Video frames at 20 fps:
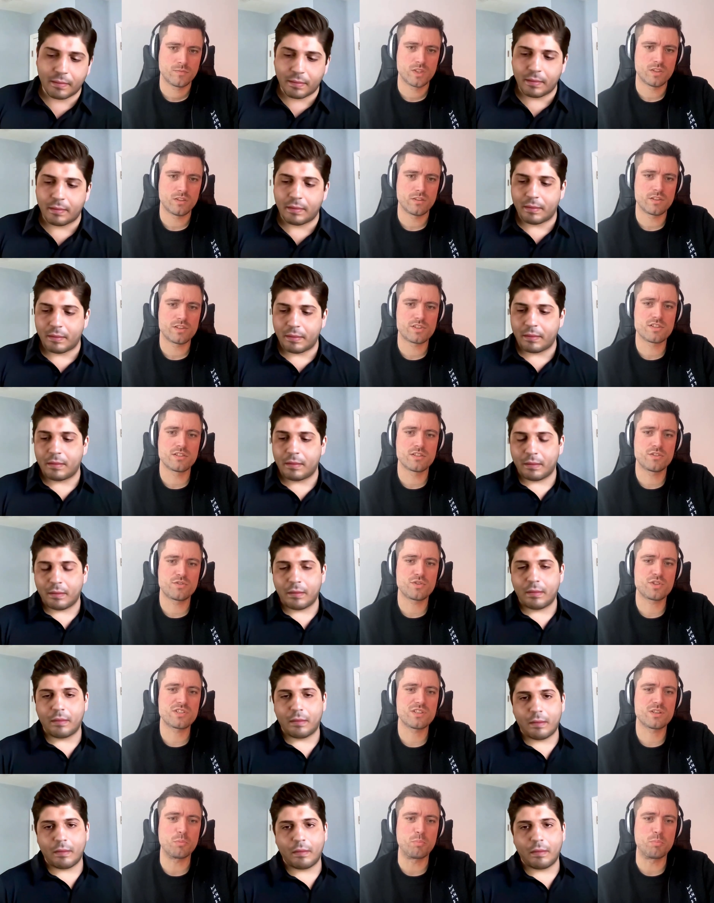Speaker 1: There's an
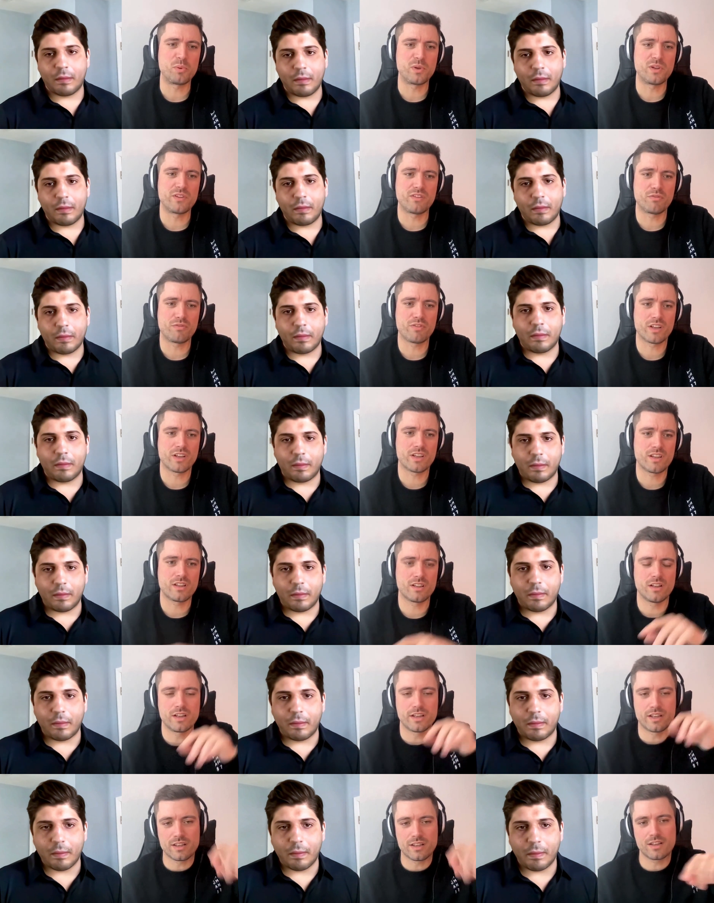interesting piece, if I can
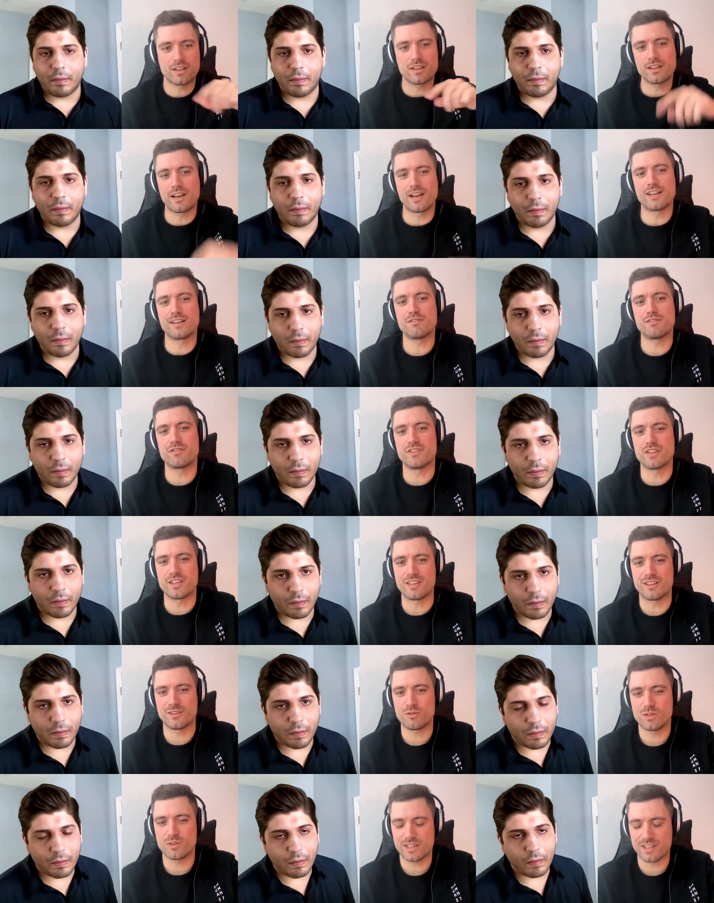like kind of dig
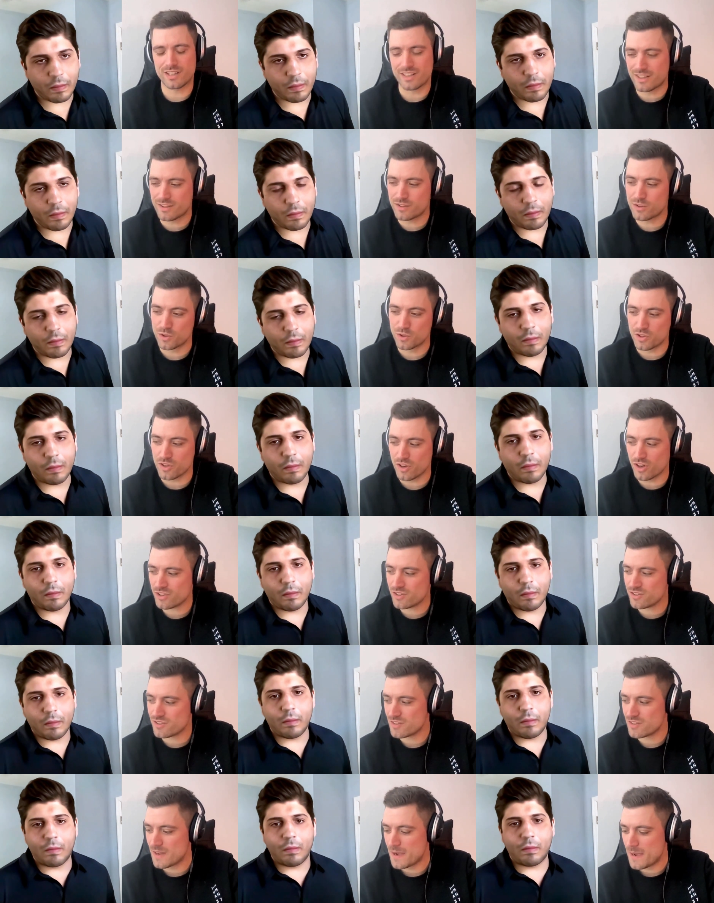into that and get your
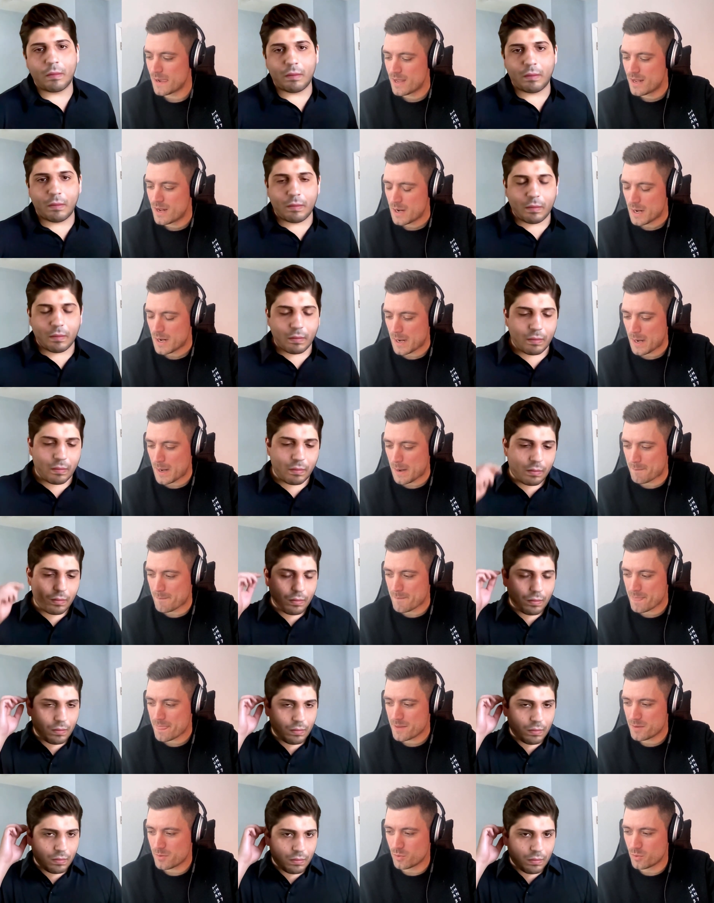thoughts.
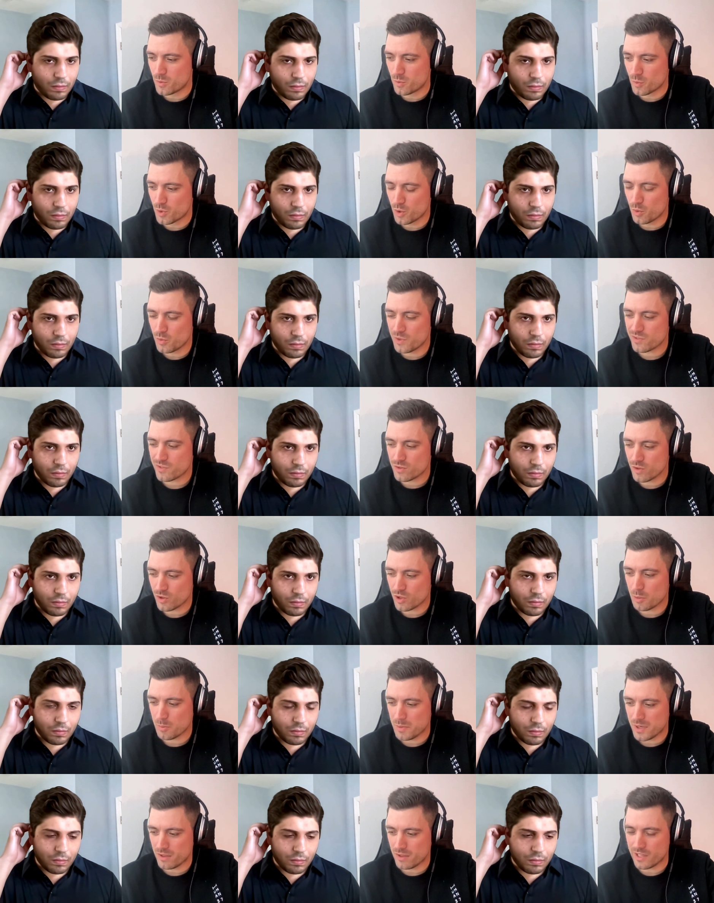Um, we're always
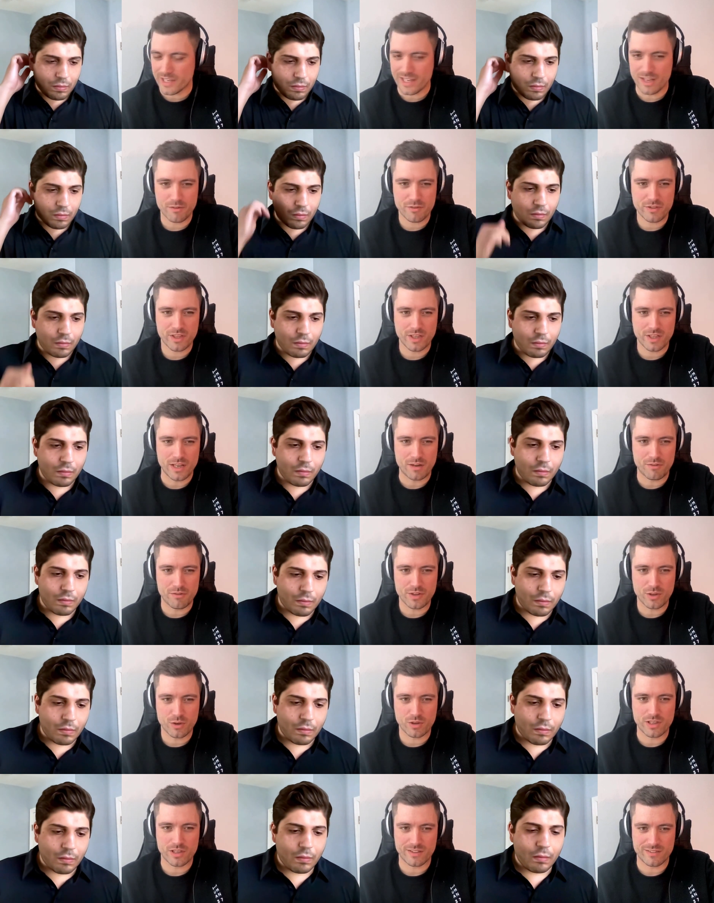talking about like every
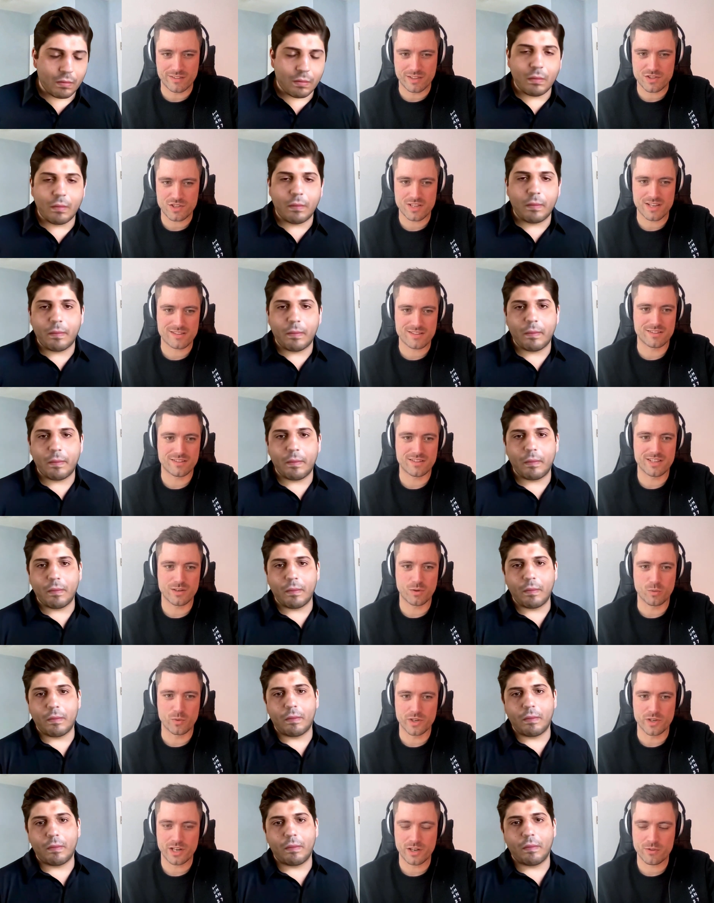every organization has a
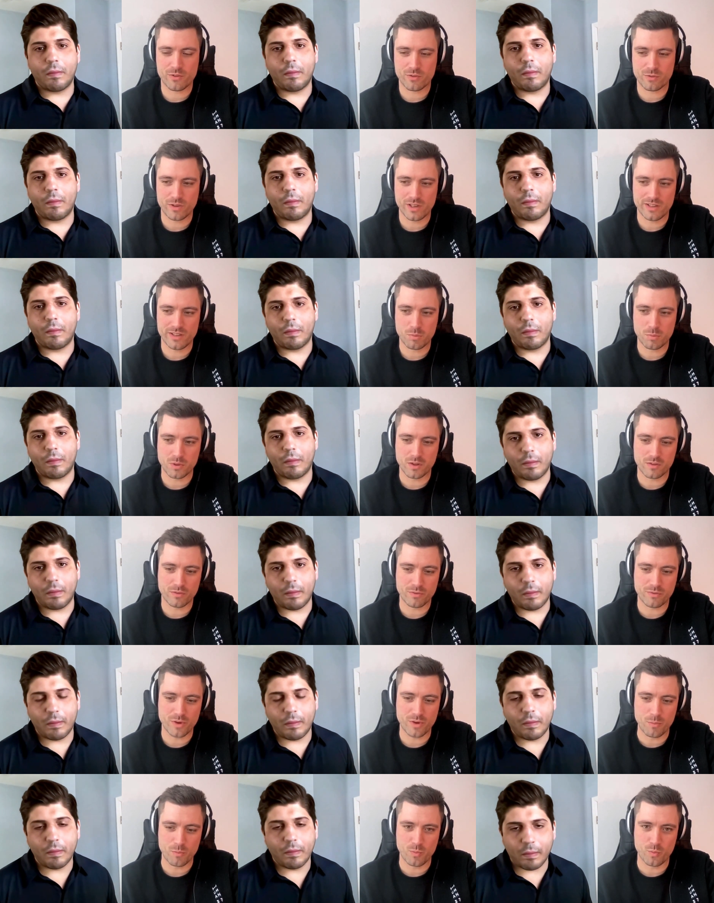data warehouse, right? But
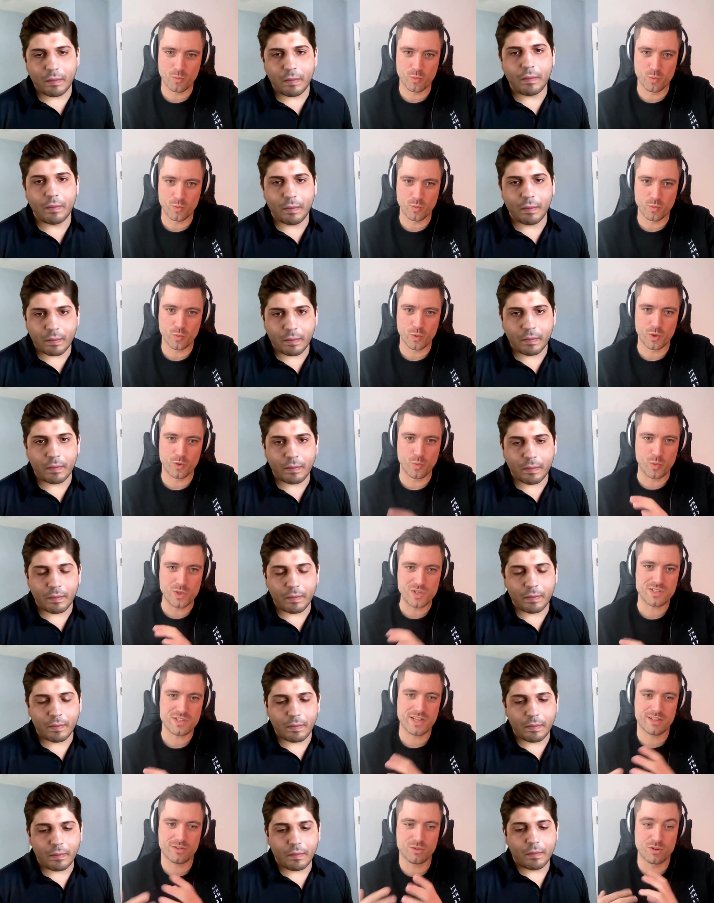from where
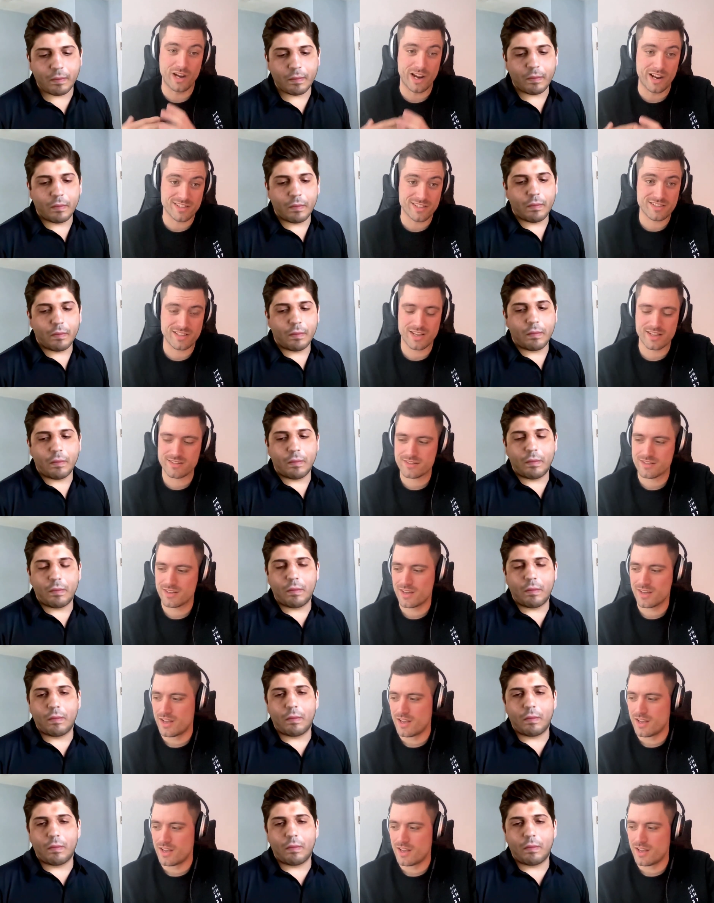we stand, where I stand,